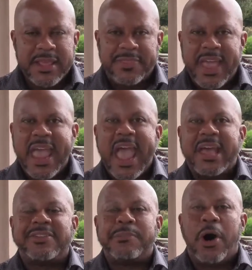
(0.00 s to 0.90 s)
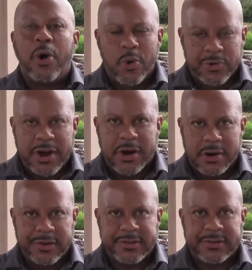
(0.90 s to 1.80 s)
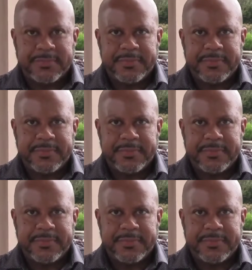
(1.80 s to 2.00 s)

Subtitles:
They had some old carts,